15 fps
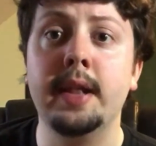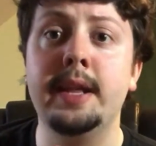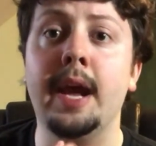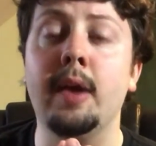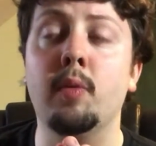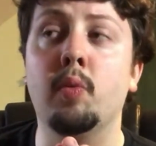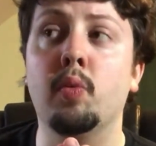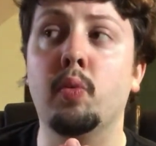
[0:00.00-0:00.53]

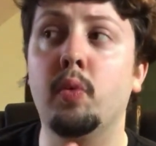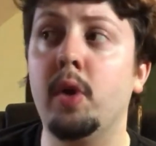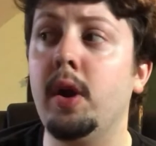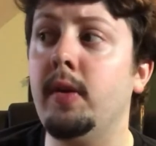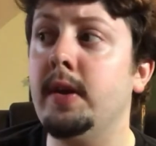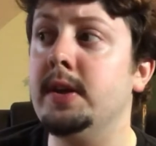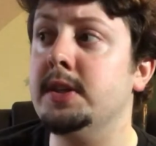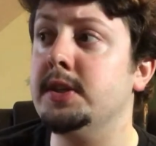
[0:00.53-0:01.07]
That
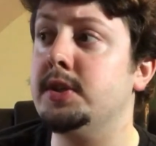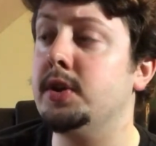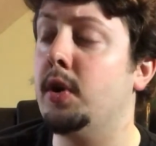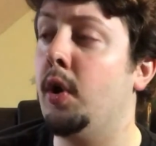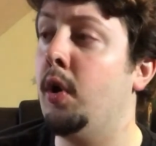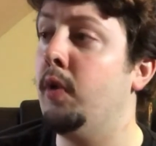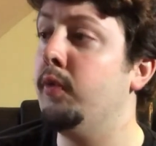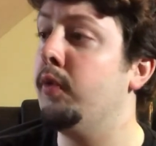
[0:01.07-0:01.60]
really just
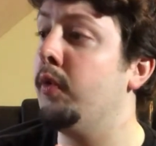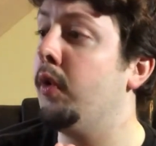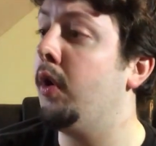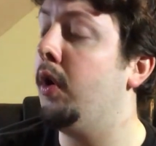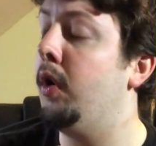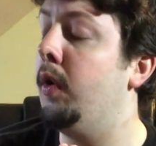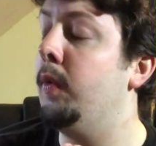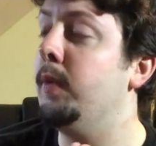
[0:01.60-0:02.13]

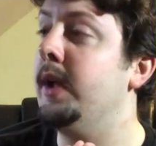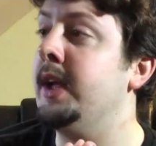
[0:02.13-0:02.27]
overall